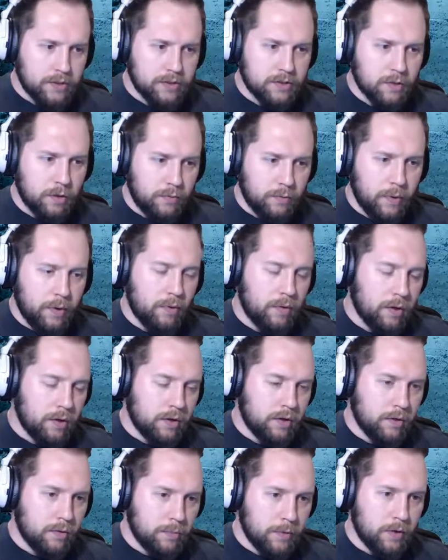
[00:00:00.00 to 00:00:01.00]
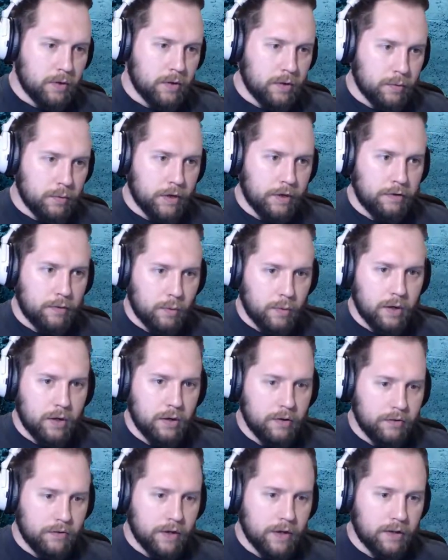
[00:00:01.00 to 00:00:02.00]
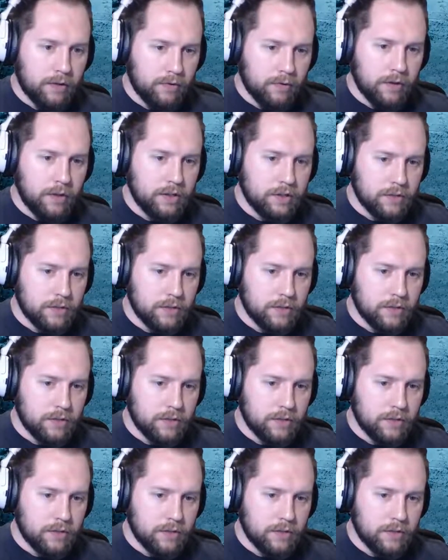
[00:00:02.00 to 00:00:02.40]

So if we were in go mode or whatever, we could effectively